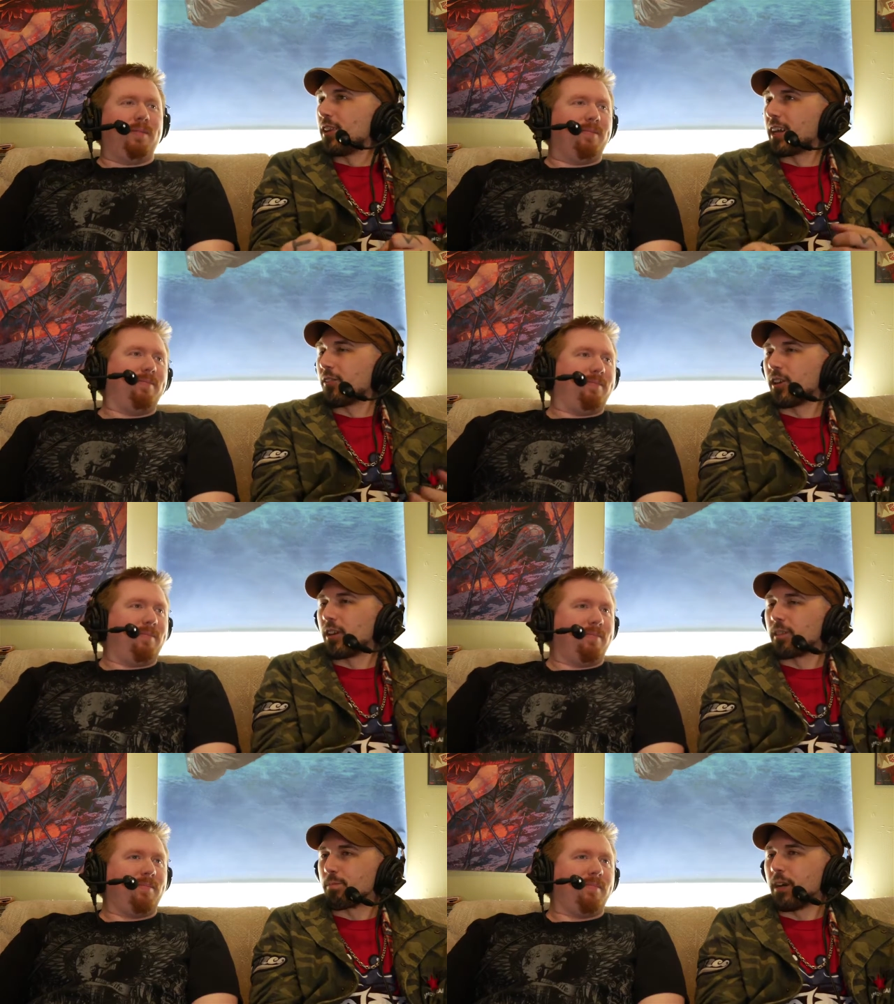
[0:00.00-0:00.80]
Speaker 1: Like if you're like,
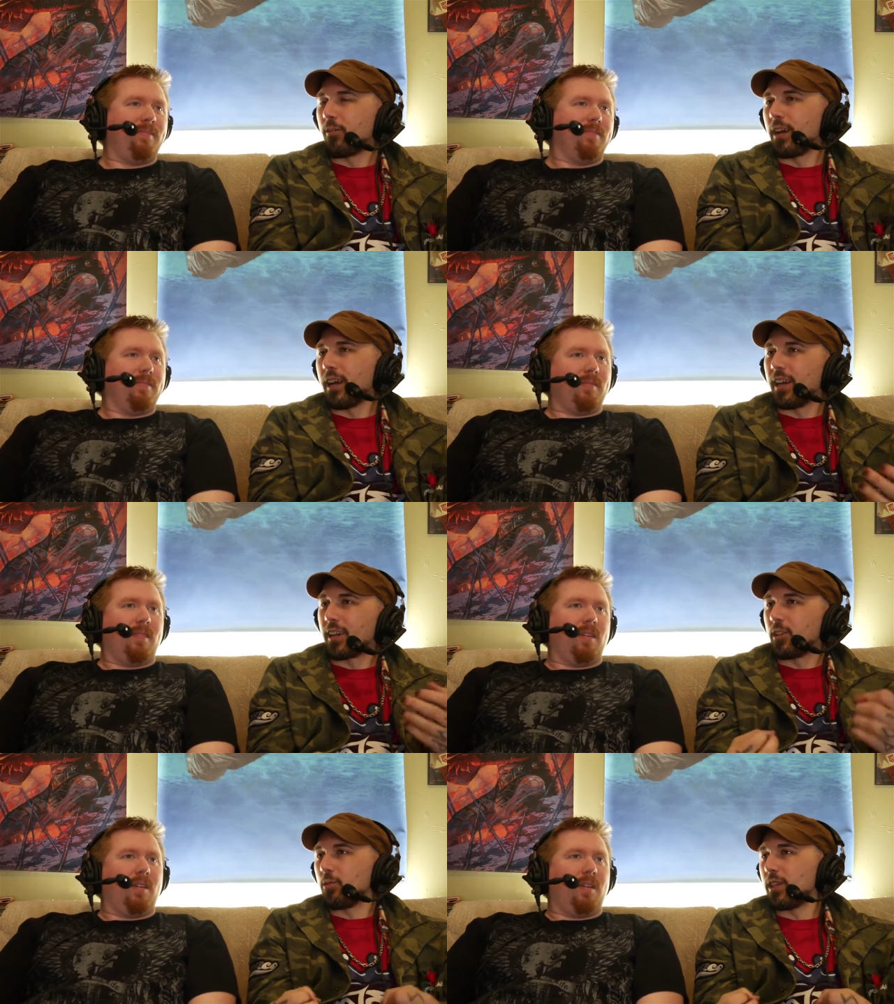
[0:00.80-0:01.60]
like, all right, I
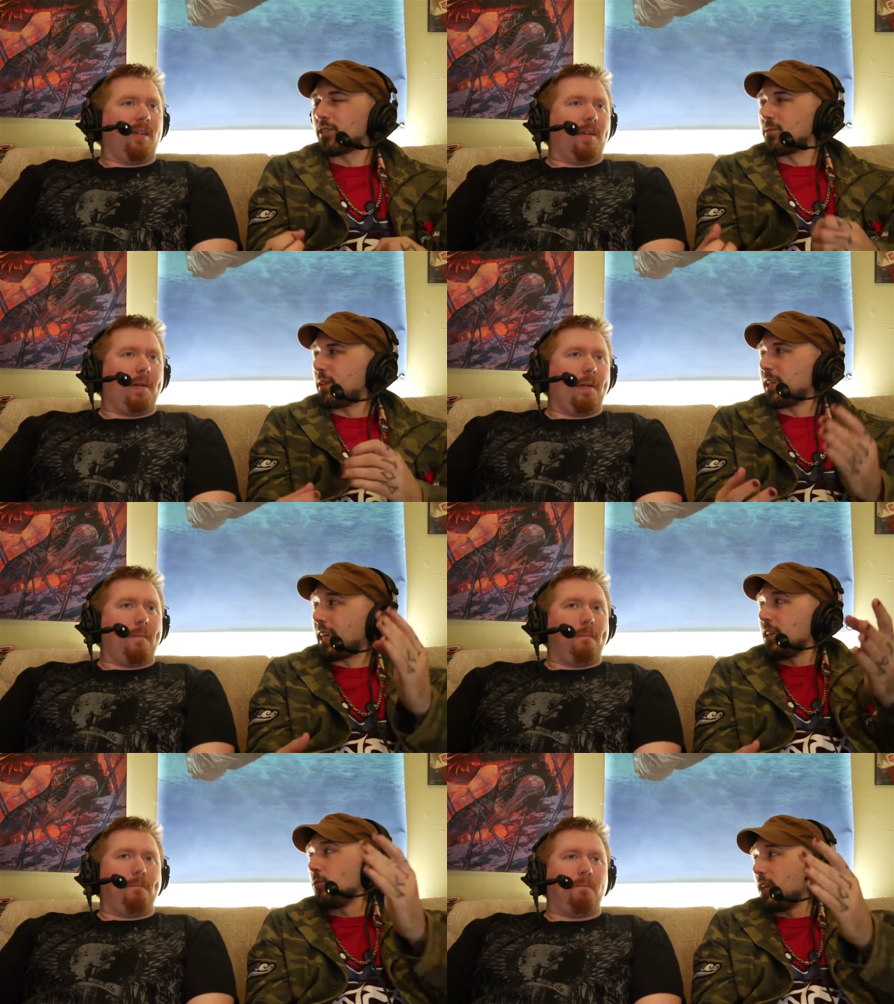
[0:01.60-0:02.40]
can do this. He
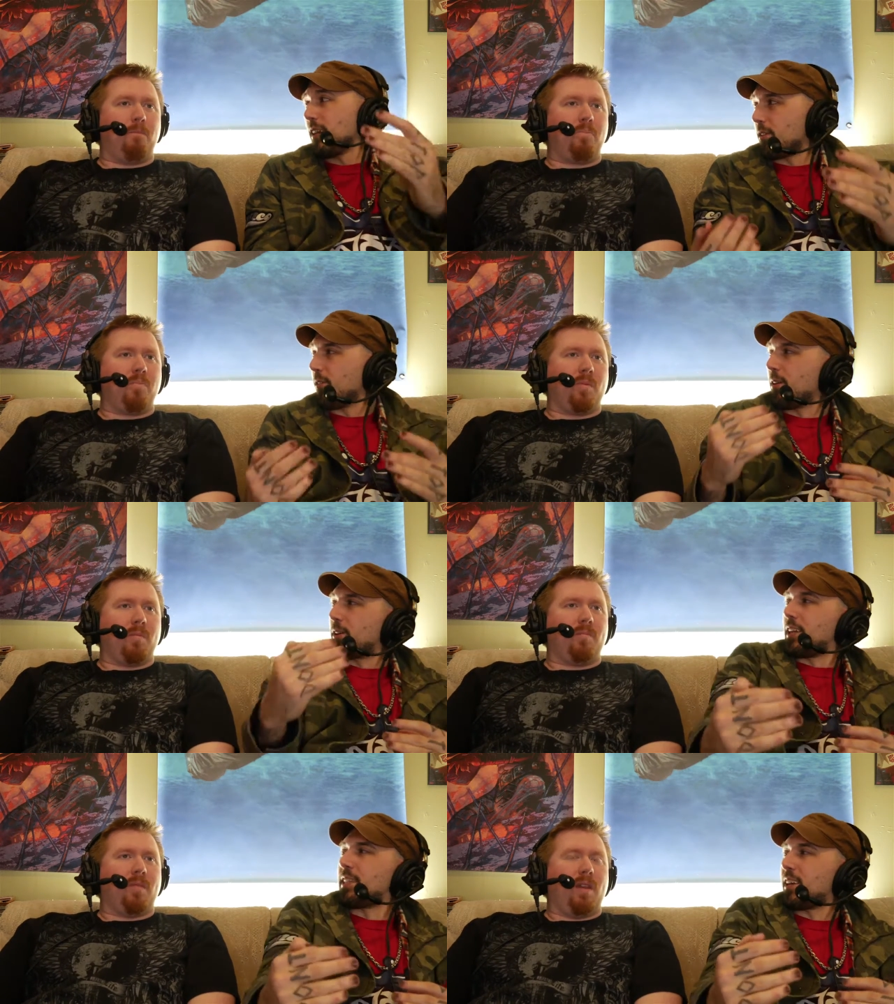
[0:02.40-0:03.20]
can't do that. All right, we
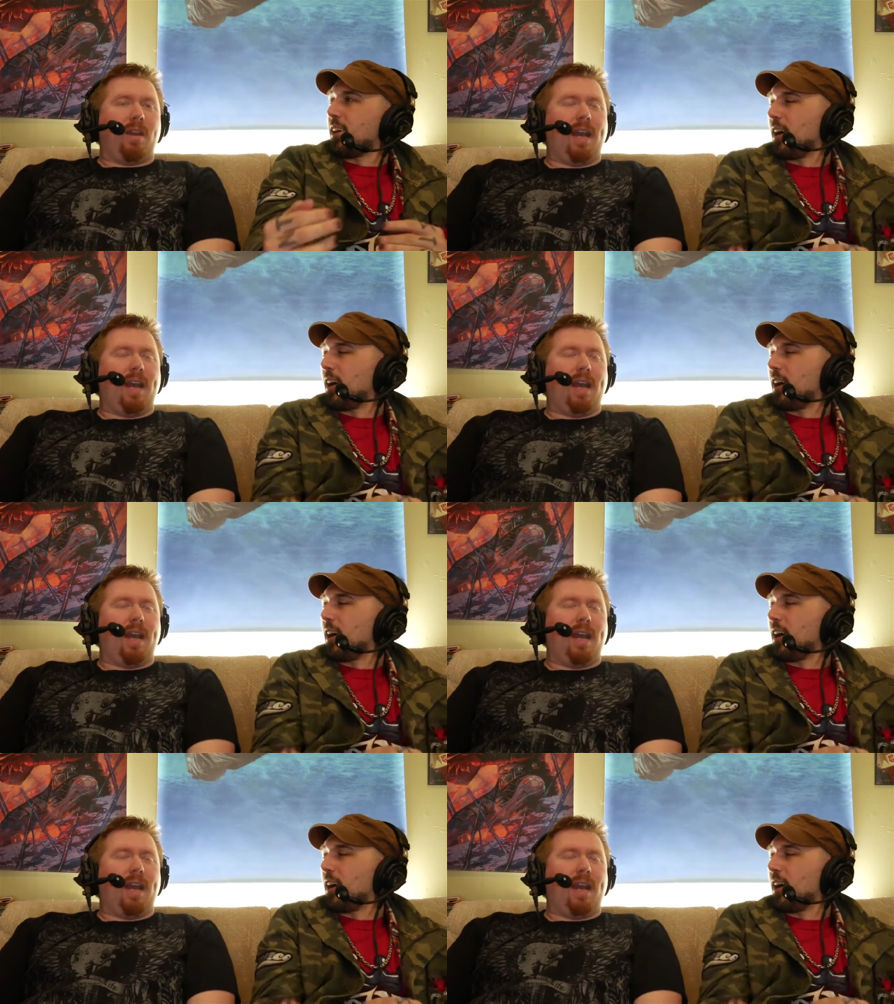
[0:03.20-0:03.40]
got that.